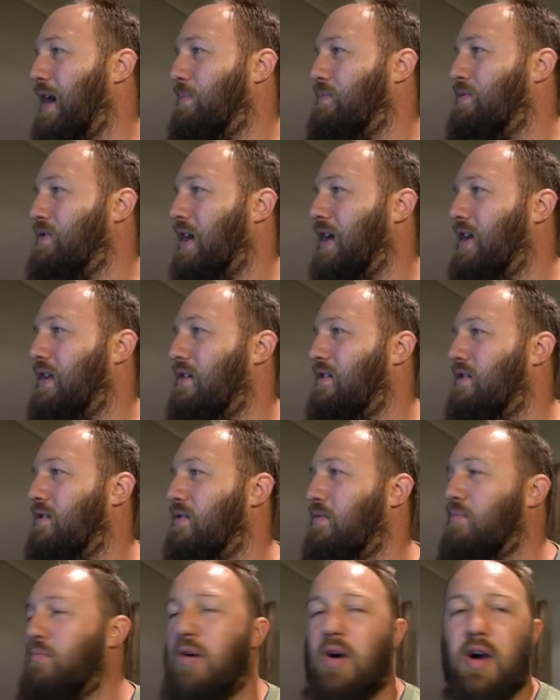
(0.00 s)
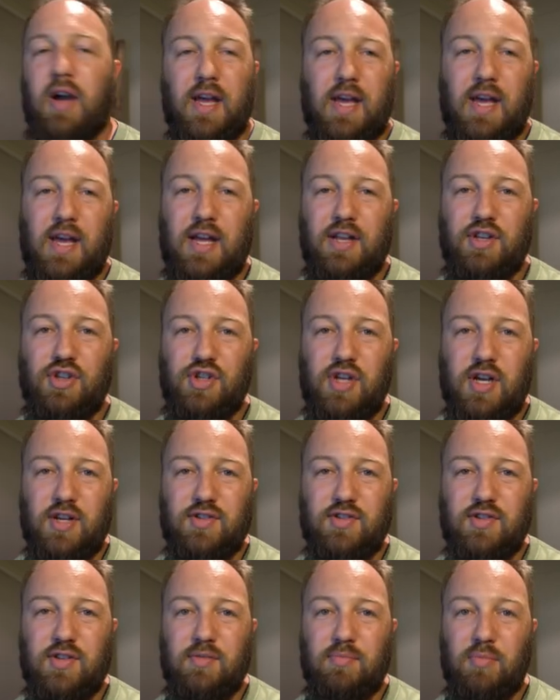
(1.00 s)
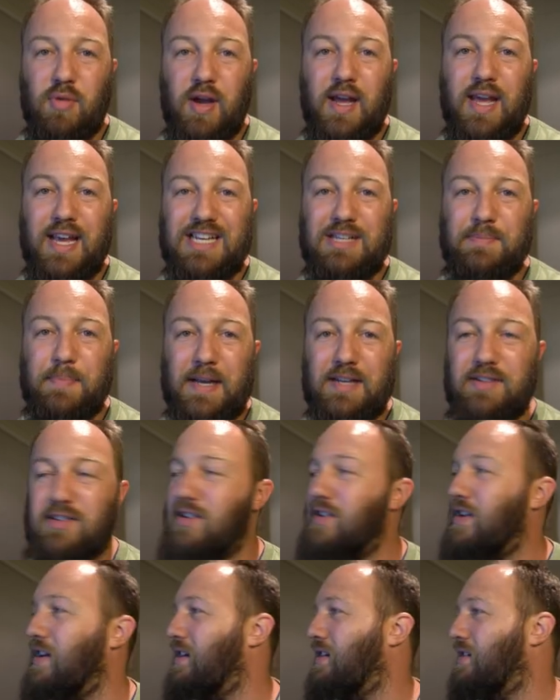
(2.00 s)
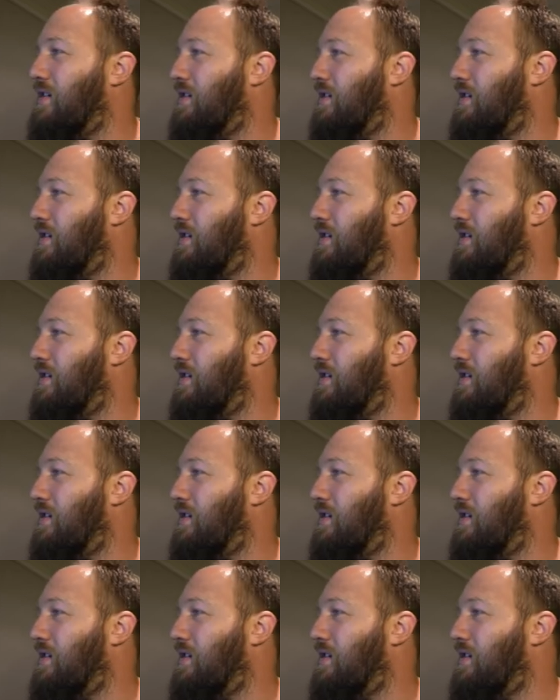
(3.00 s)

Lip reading: updated my adjusted, my expected